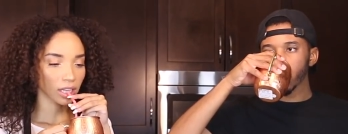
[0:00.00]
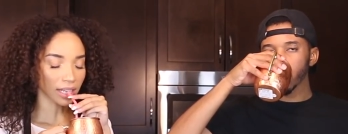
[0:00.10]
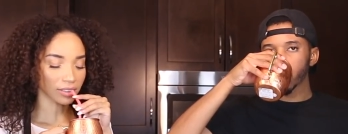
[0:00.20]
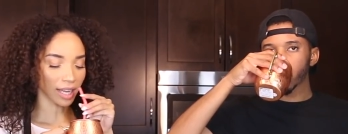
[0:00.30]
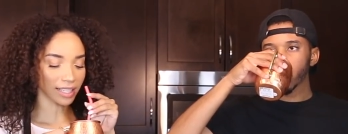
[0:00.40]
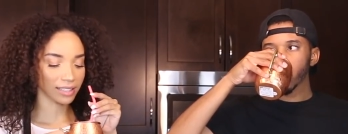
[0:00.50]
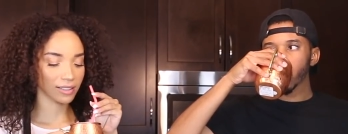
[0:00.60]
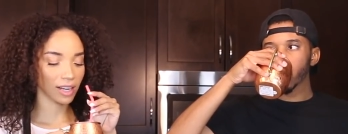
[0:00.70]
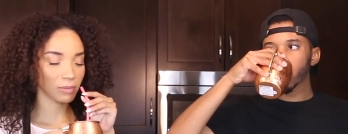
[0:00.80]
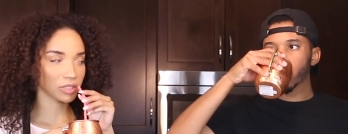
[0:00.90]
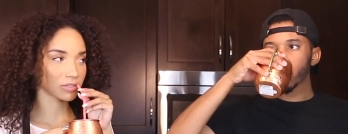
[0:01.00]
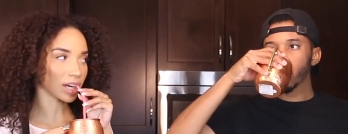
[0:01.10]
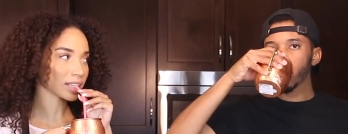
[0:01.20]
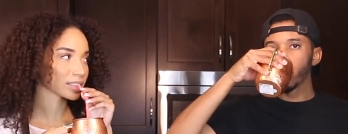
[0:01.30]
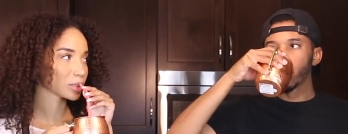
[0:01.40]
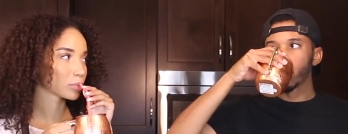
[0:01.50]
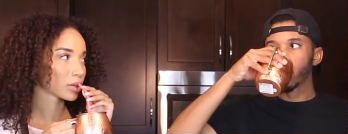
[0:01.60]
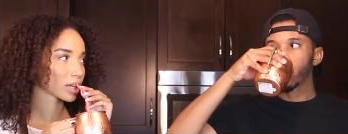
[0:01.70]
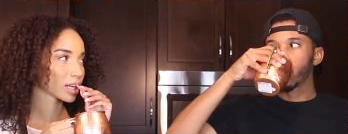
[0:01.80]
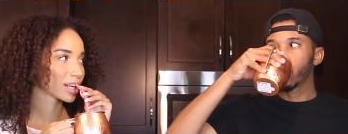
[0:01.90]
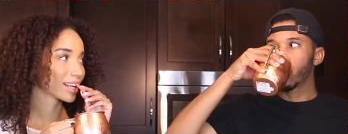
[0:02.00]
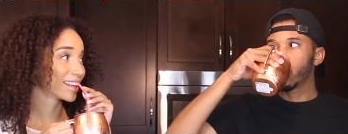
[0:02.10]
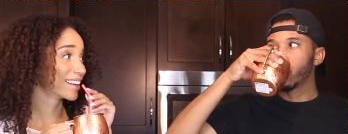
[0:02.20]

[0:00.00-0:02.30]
Speaker 1: I don't, I didn't know how much vodka you poured in.